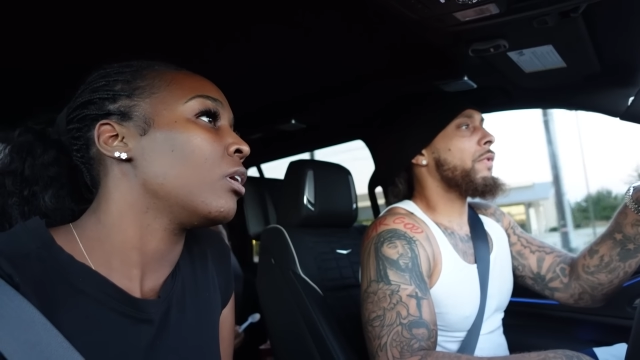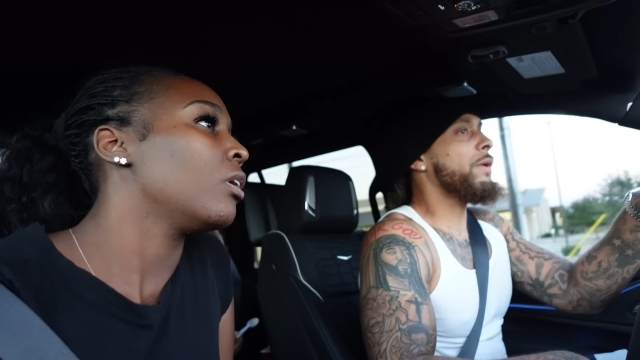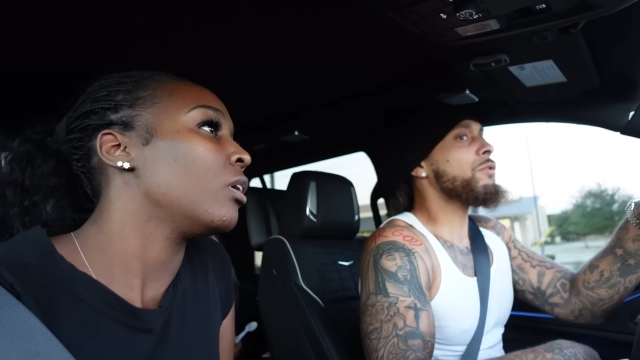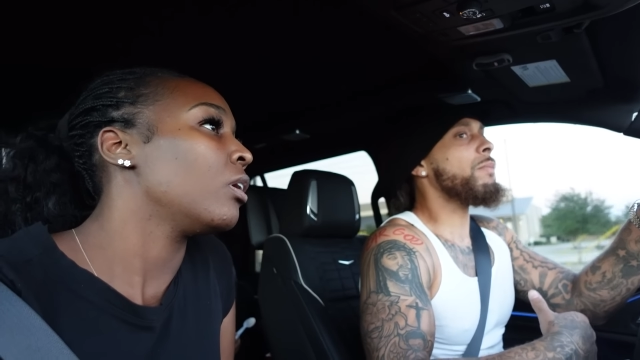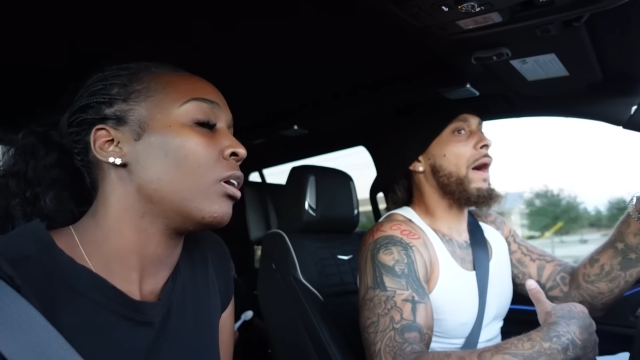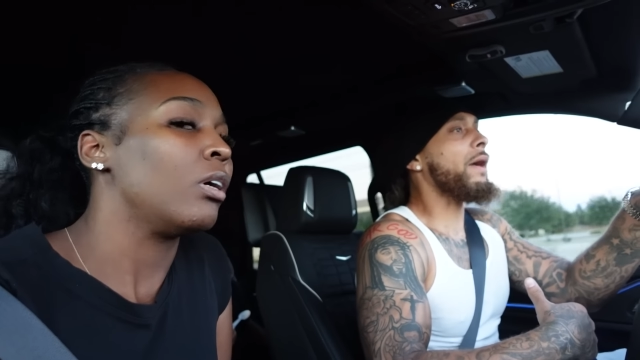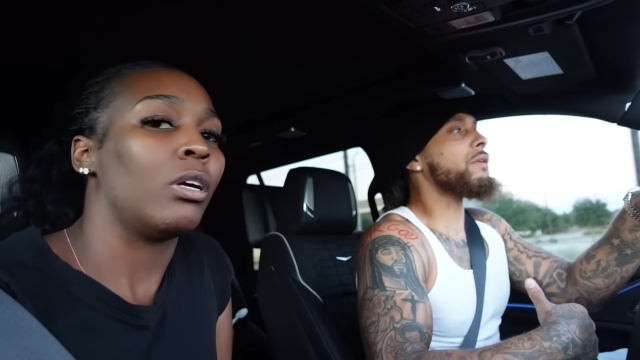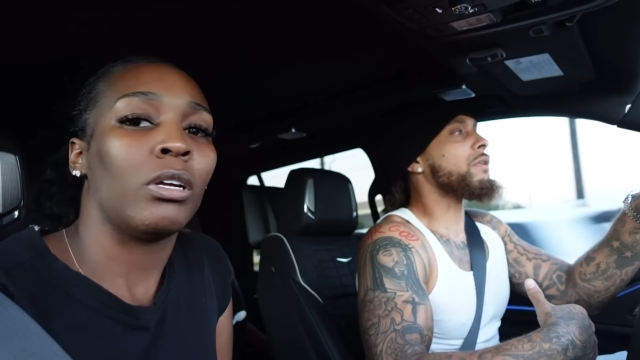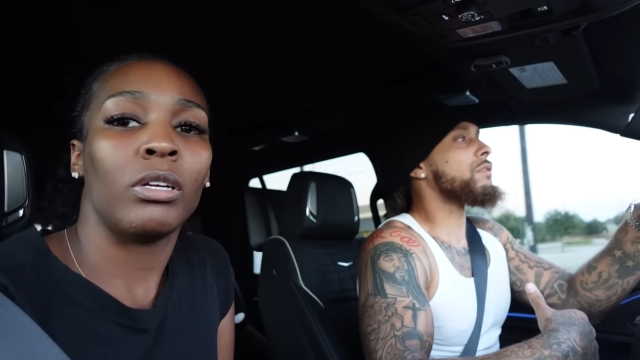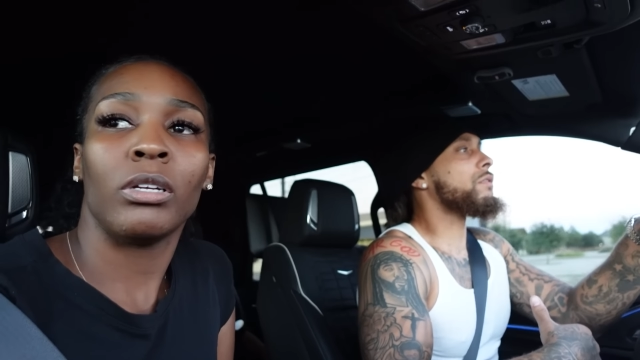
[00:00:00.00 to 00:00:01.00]
Speaker 1: He was behind
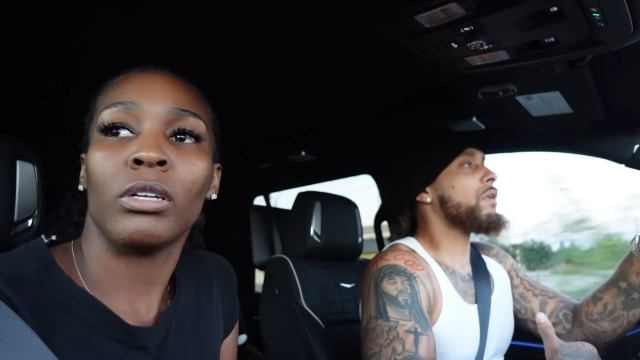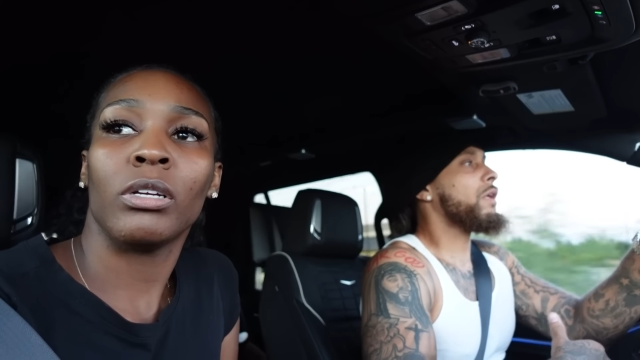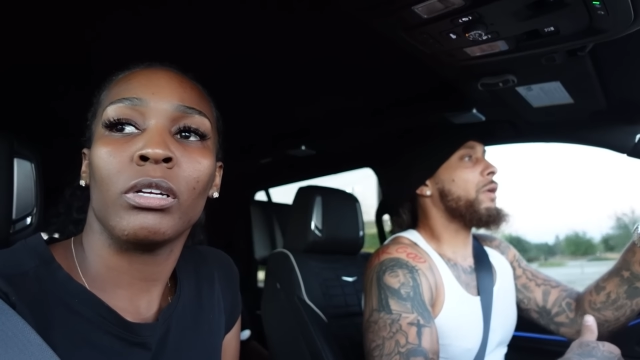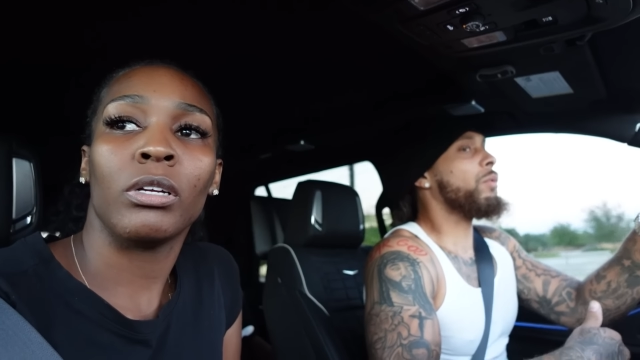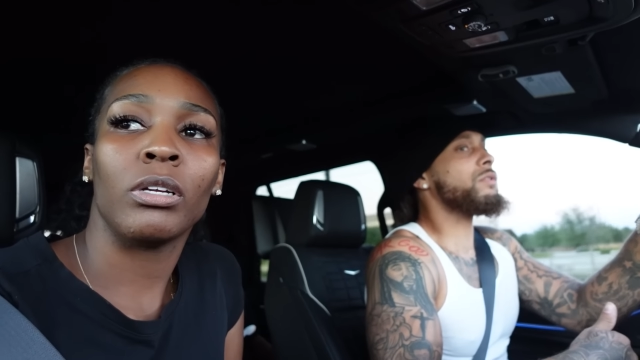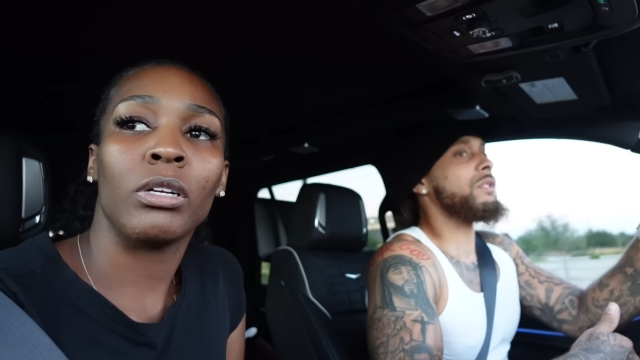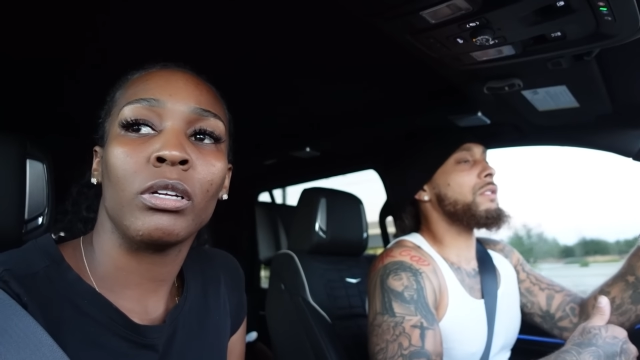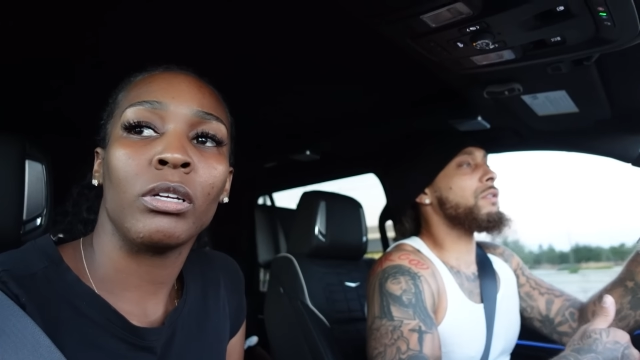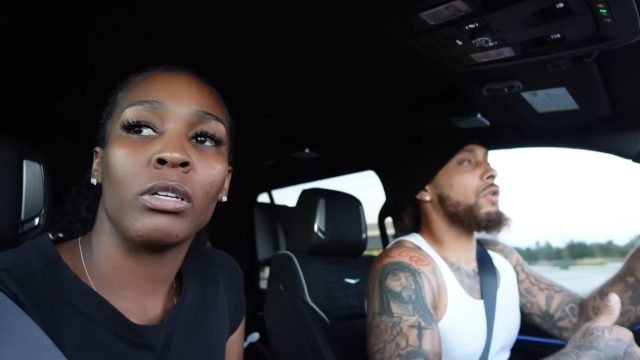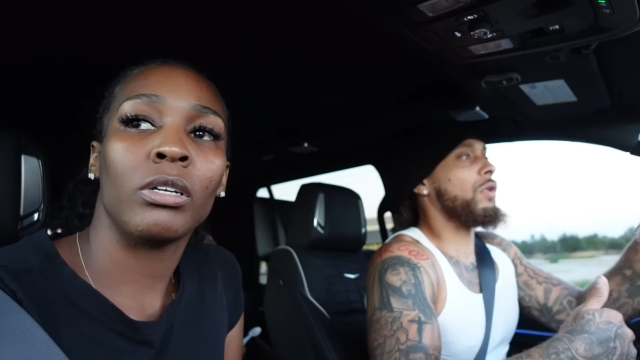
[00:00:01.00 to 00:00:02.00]
us. He
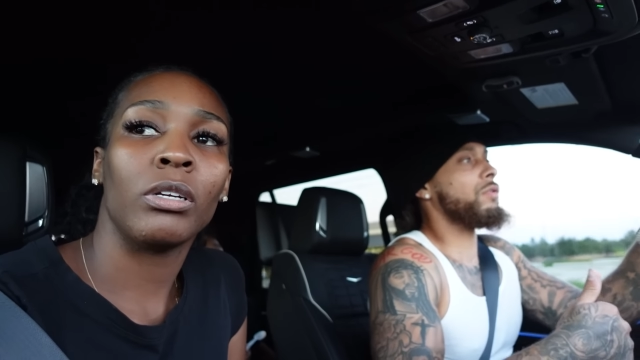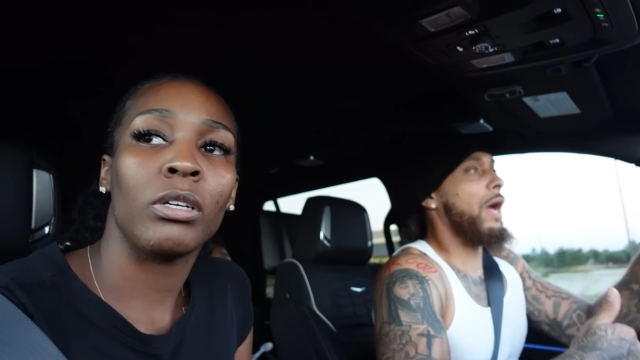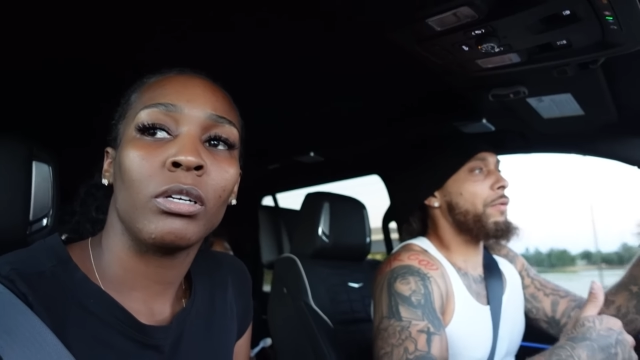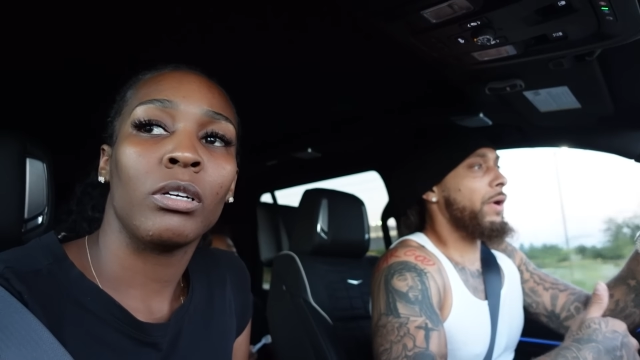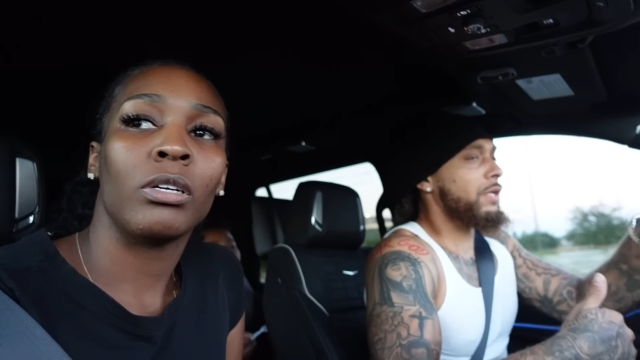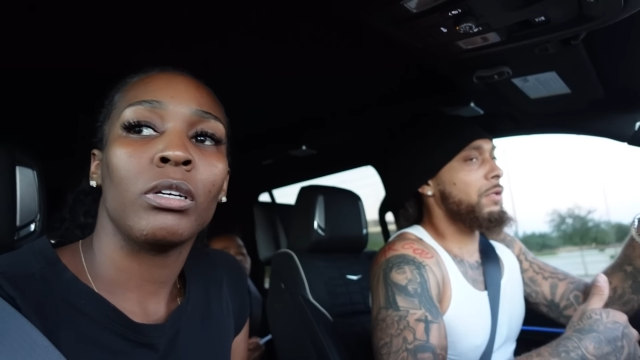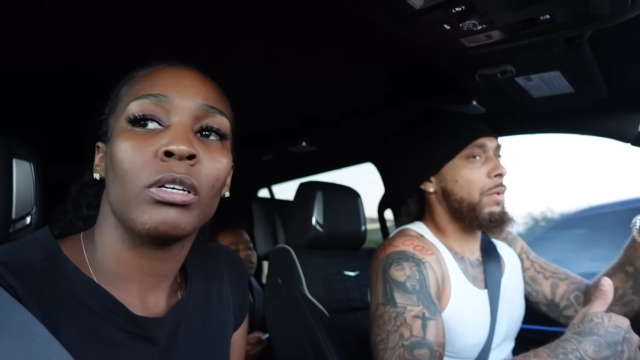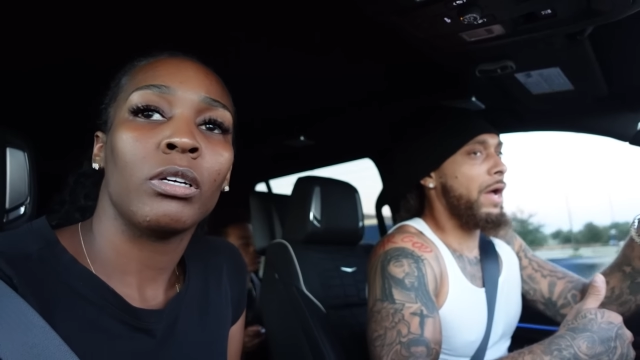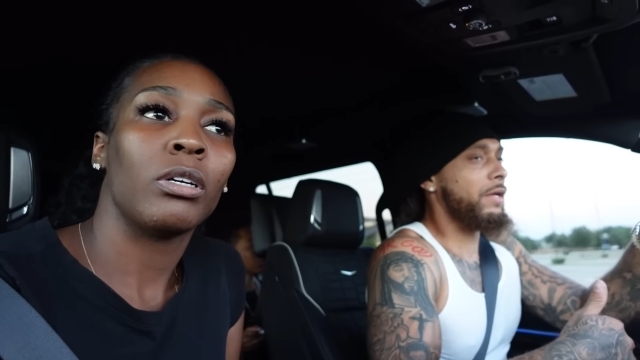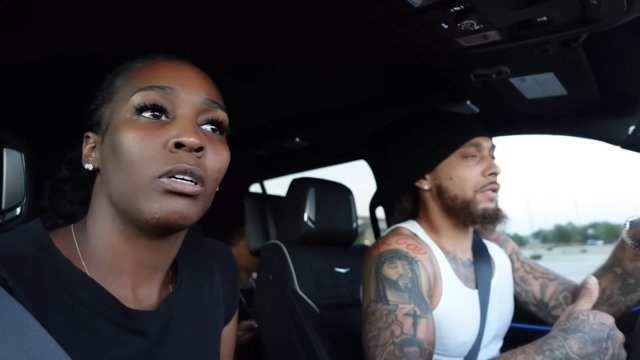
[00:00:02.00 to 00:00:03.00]
wasn't directly
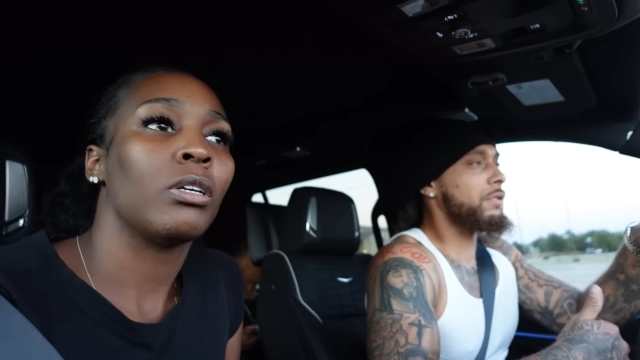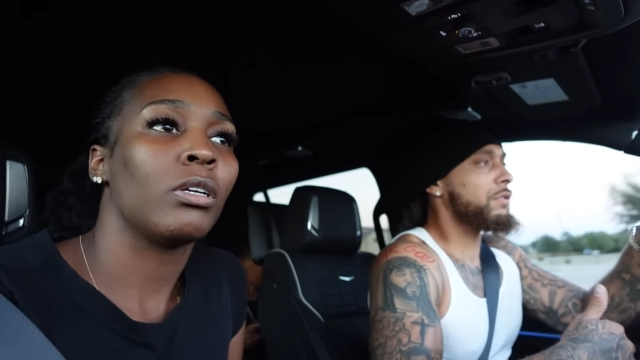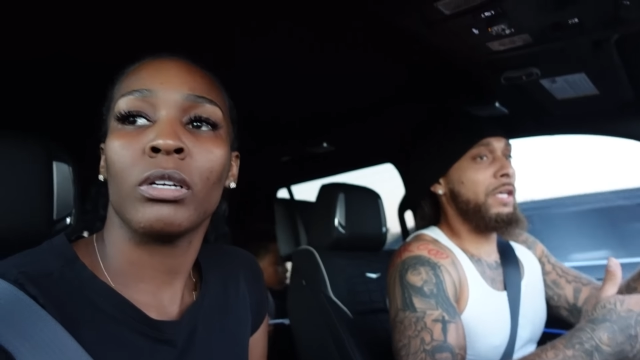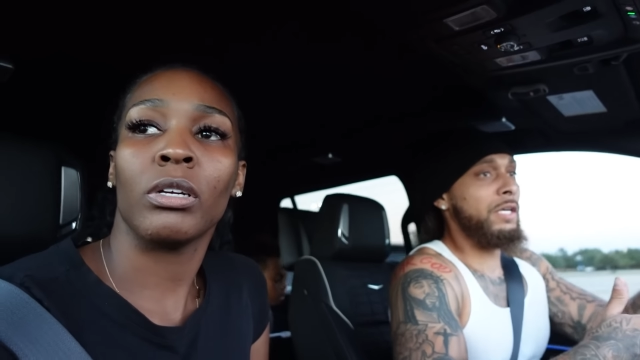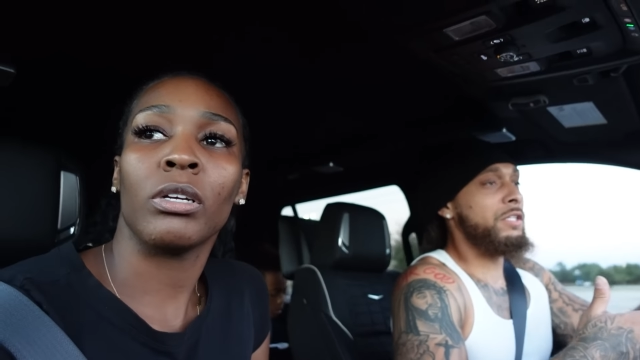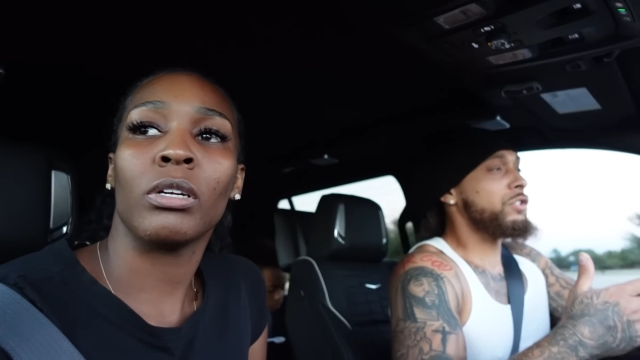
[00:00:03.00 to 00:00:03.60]
behind us. He,